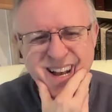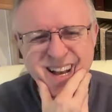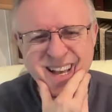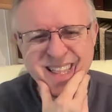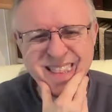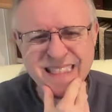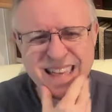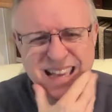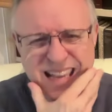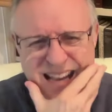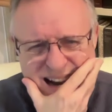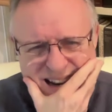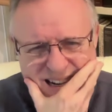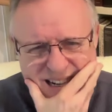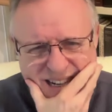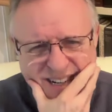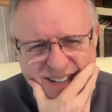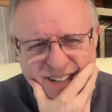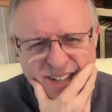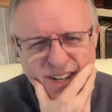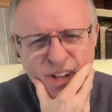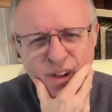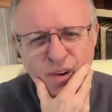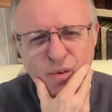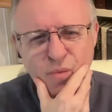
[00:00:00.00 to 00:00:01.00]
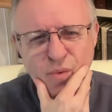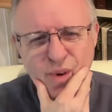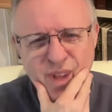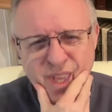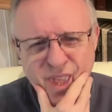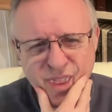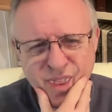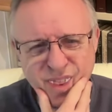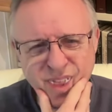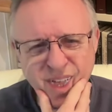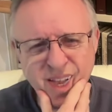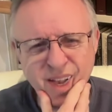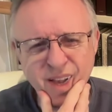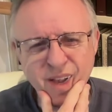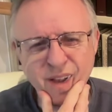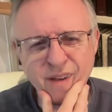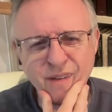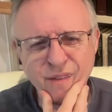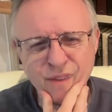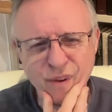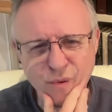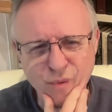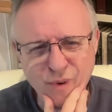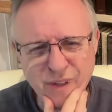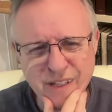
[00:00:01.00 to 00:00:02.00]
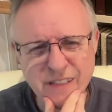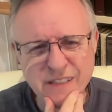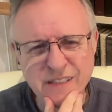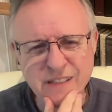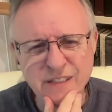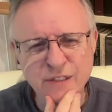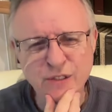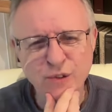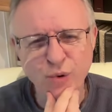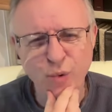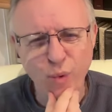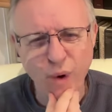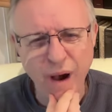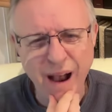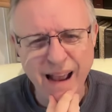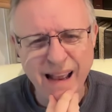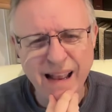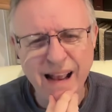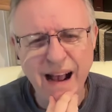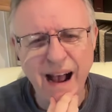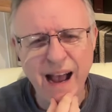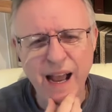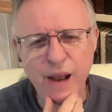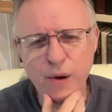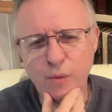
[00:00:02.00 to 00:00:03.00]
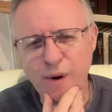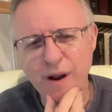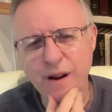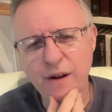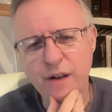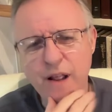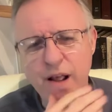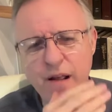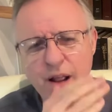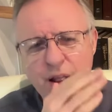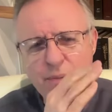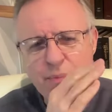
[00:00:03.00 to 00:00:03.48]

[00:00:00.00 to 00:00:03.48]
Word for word: I think I need to rethink the reasons why I went